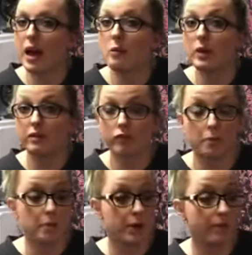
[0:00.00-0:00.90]
I went
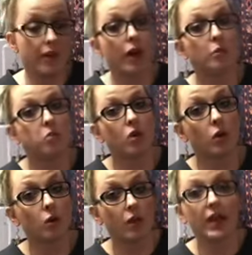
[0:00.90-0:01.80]
from being very
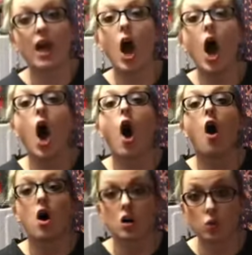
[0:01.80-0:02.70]

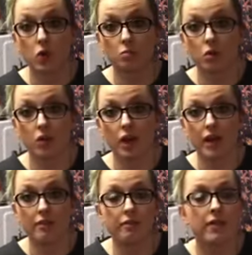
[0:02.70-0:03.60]
hardcore
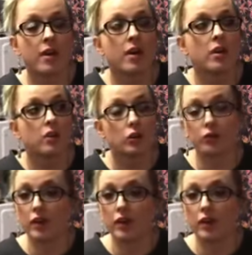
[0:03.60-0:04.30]
pro-life to